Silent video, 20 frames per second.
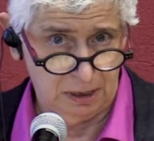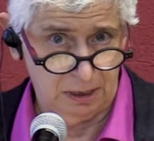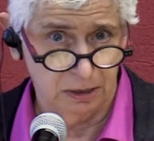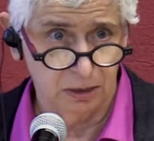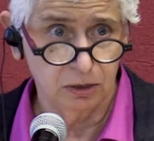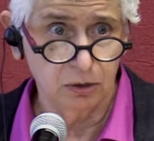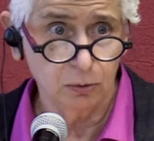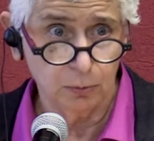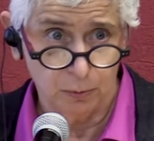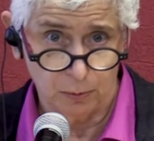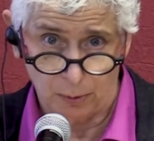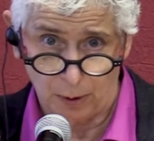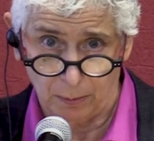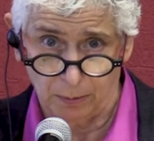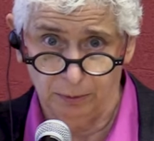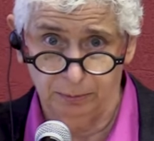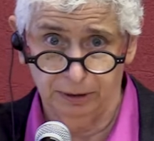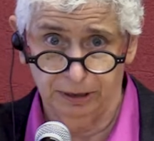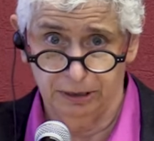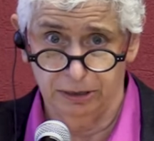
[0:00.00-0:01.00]
and you
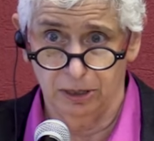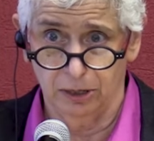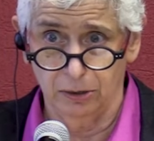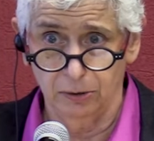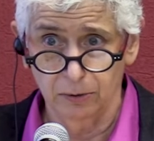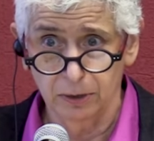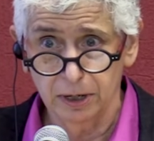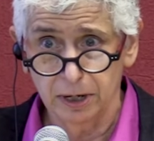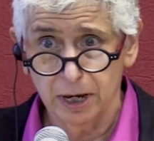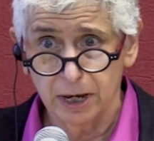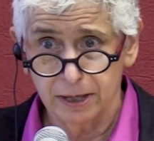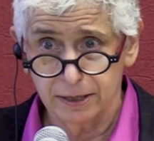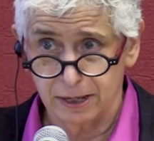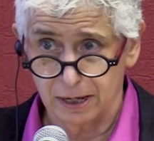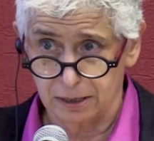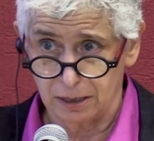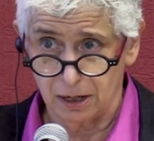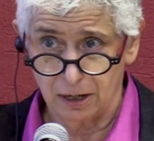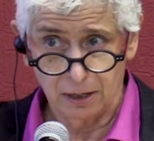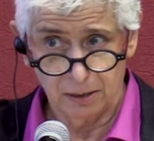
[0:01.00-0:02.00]
probably know
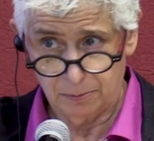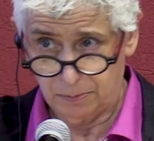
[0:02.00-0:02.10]
that